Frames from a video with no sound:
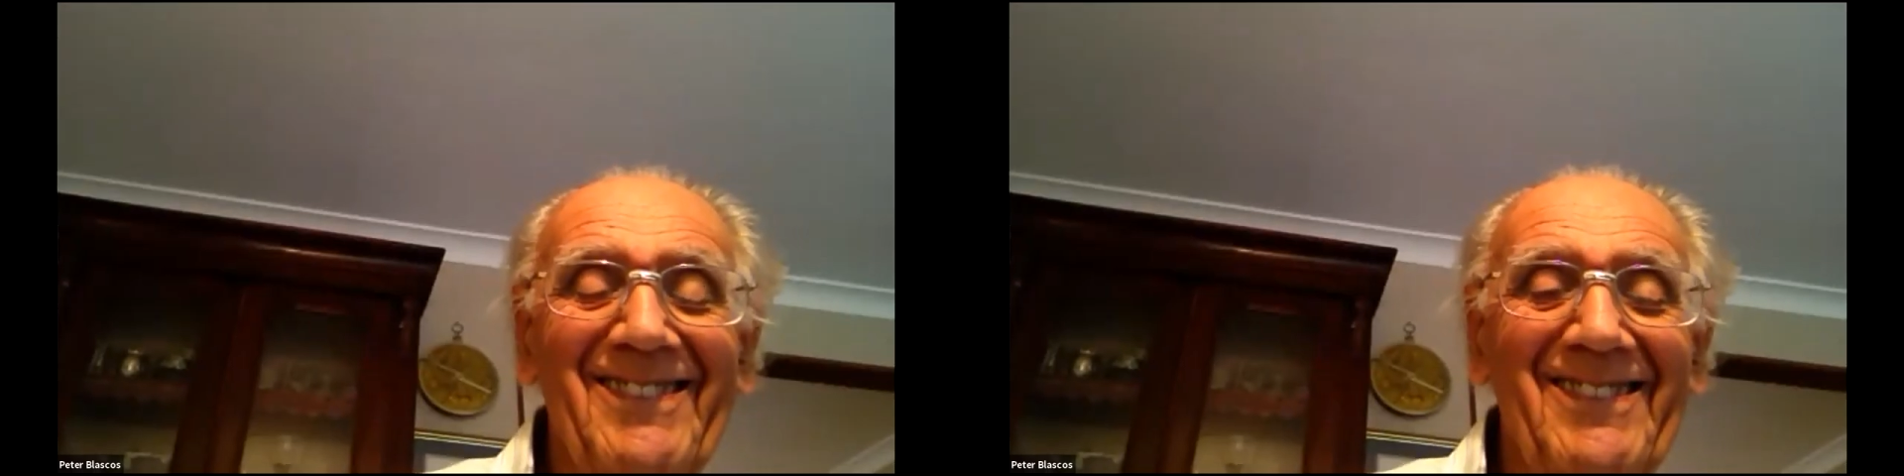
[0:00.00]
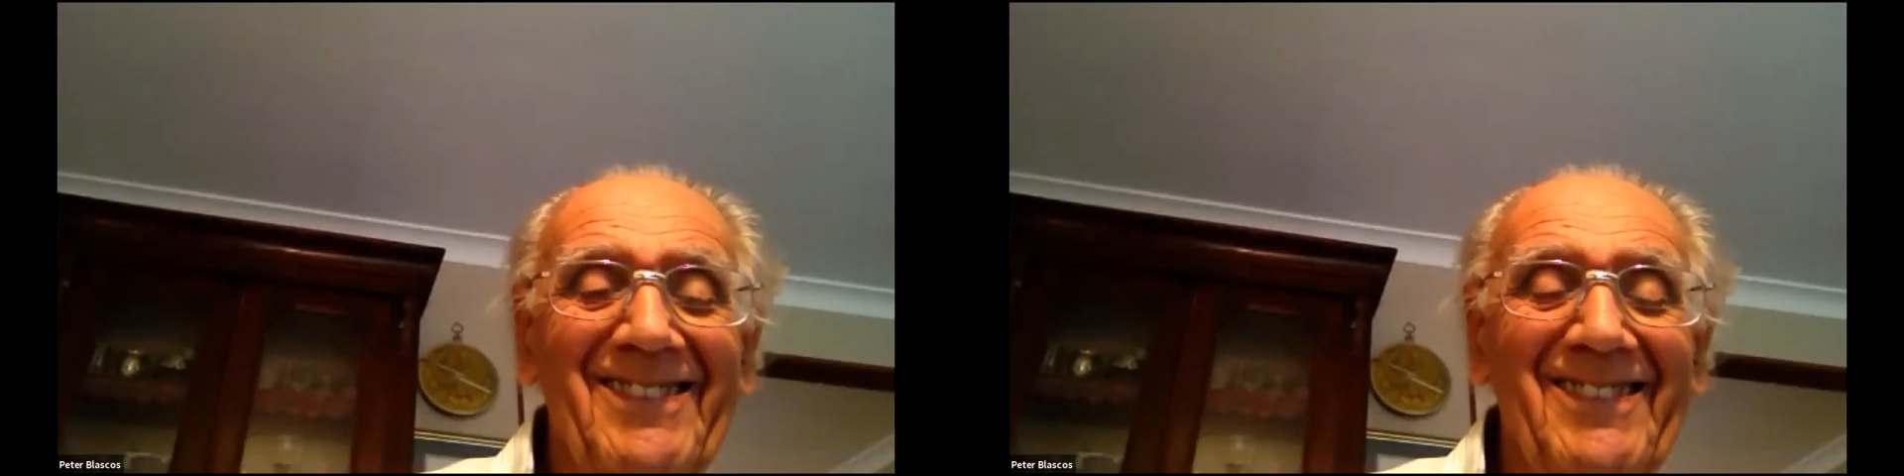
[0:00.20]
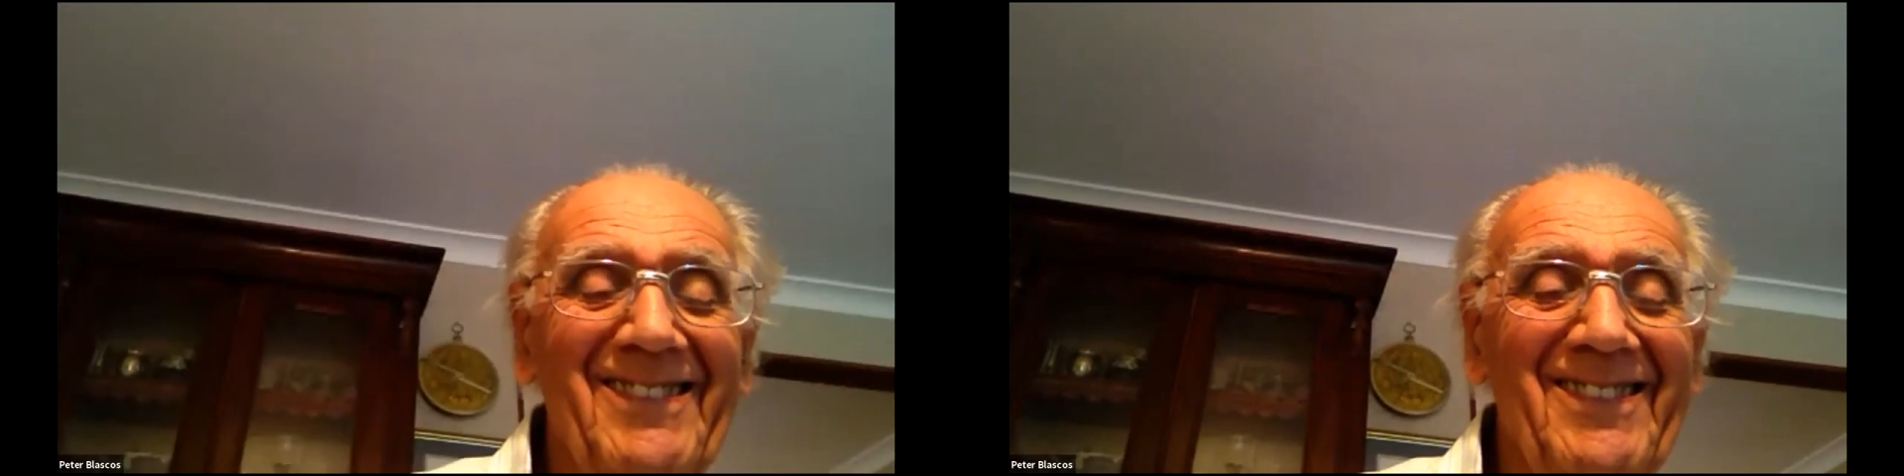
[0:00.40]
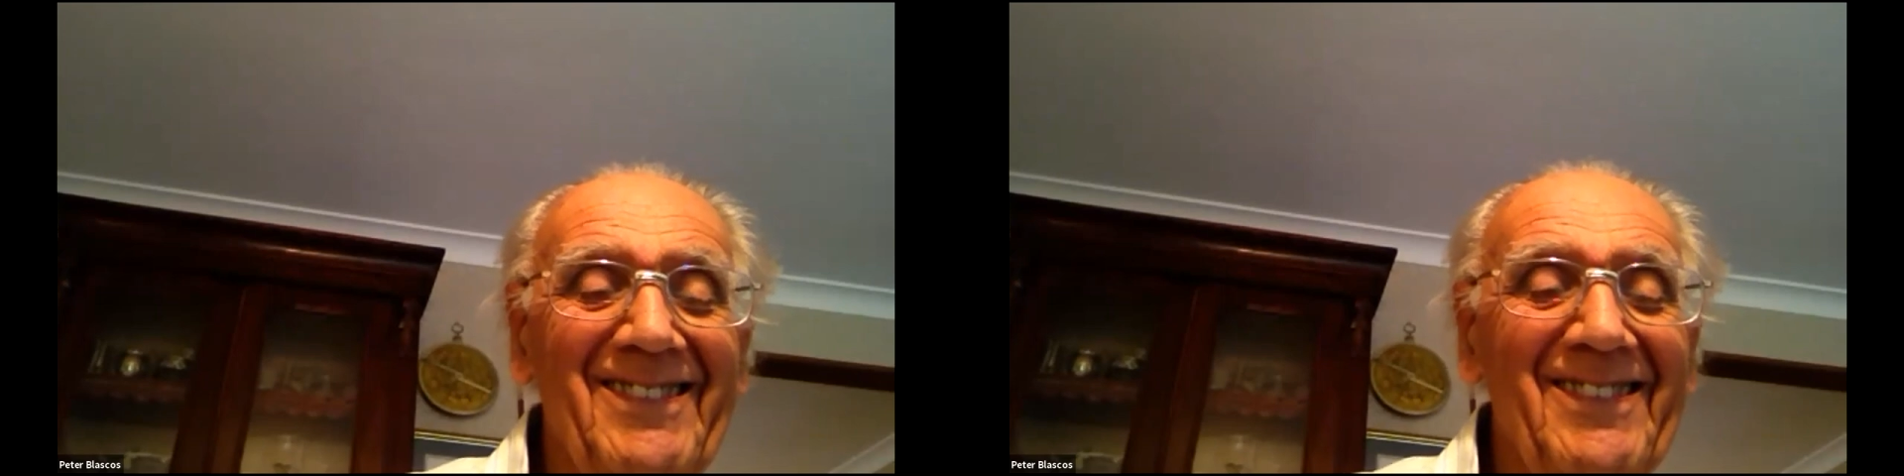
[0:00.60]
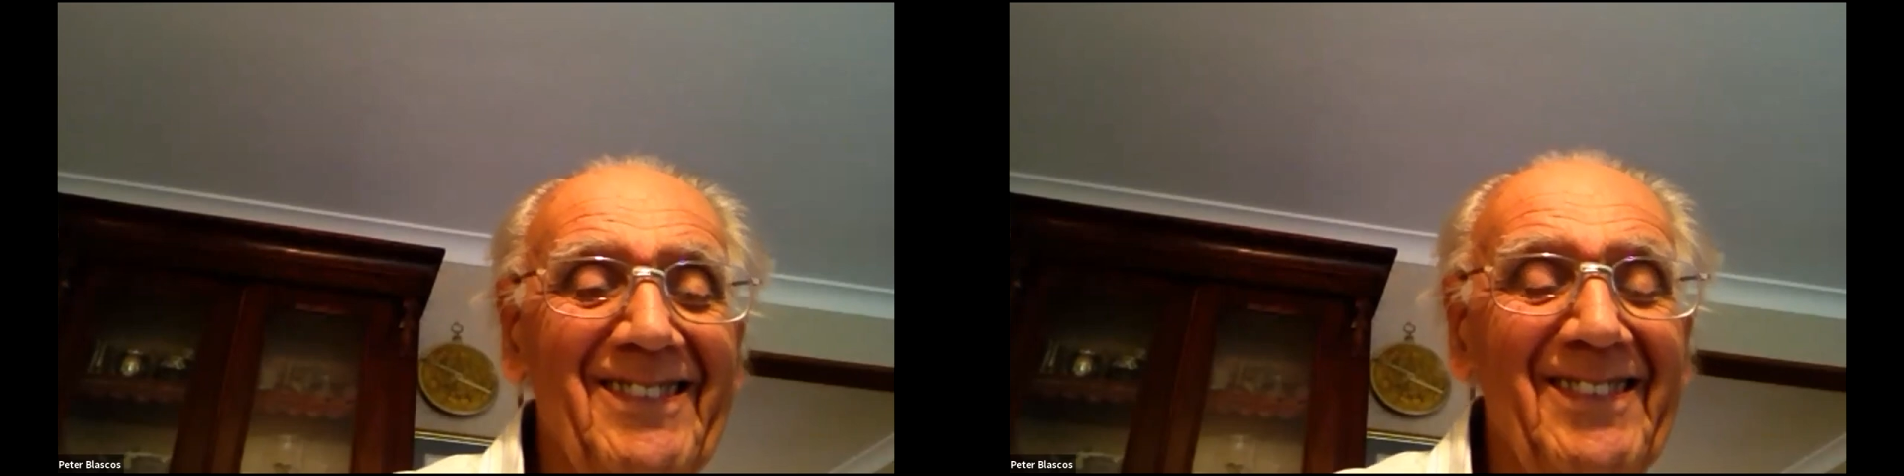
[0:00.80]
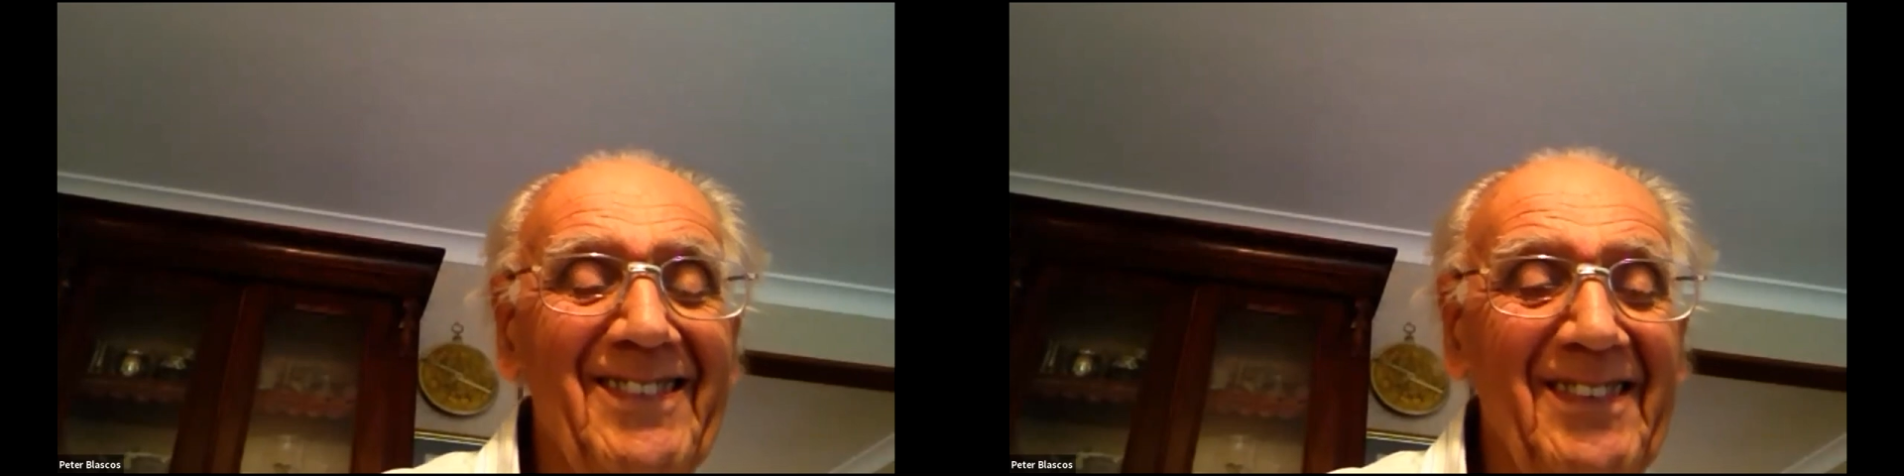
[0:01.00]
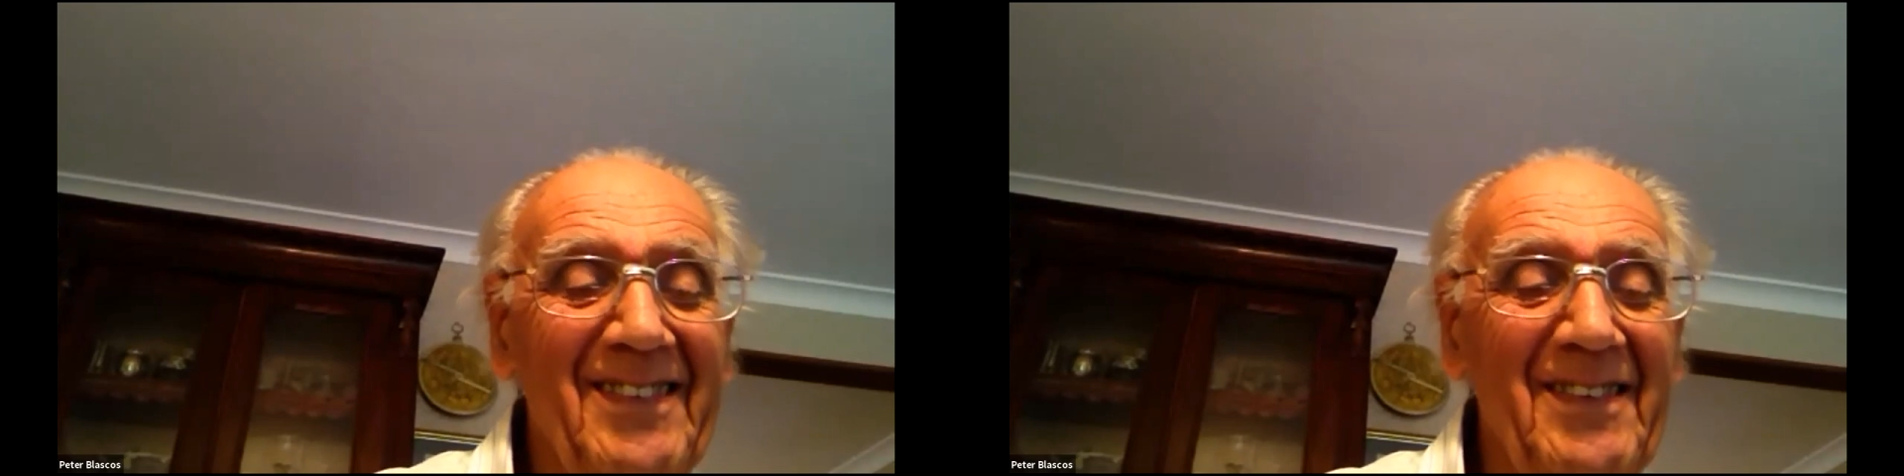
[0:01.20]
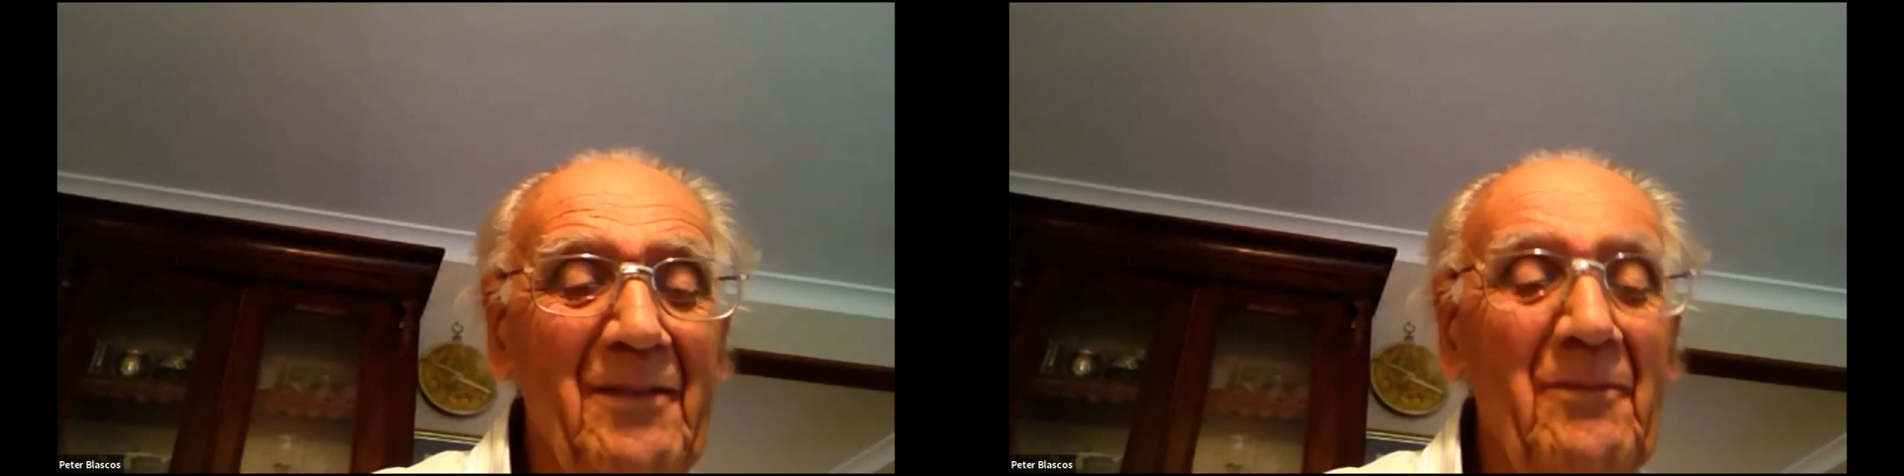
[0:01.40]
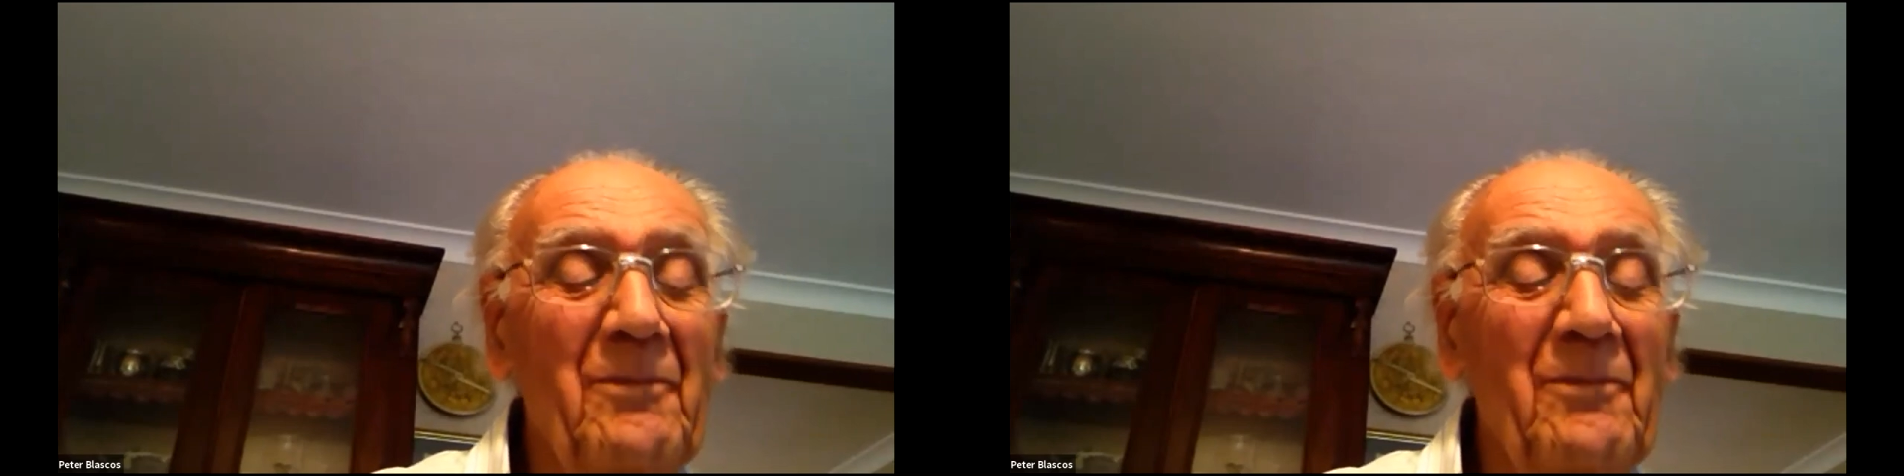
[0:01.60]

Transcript: say? If I